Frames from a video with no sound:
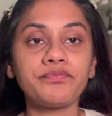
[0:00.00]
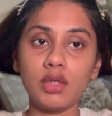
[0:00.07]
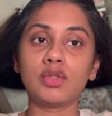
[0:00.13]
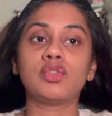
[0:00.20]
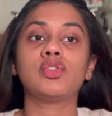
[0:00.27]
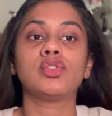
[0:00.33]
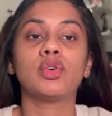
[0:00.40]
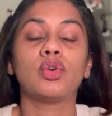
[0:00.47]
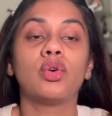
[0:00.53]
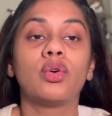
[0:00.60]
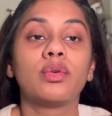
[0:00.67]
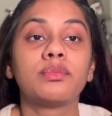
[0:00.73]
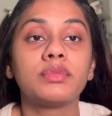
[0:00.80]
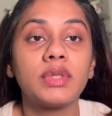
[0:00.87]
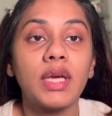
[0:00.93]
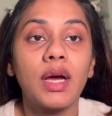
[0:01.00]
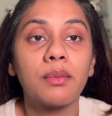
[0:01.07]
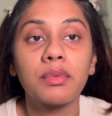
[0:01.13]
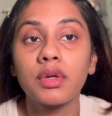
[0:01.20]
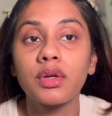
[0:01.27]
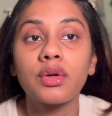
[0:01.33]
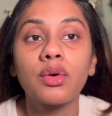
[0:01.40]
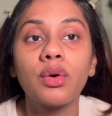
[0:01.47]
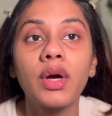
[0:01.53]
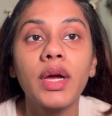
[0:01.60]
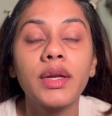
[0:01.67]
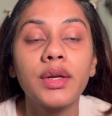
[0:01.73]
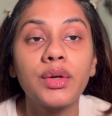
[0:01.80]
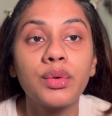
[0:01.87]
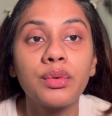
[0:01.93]
So yeah, I'm gonna go
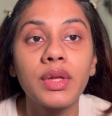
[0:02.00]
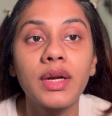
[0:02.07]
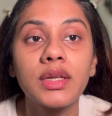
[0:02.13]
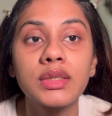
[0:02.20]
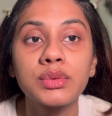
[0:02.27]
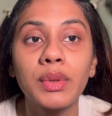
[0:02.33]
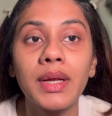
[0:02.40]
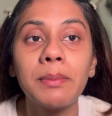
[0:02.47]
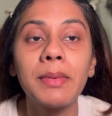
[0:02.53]
ahead and do that as well.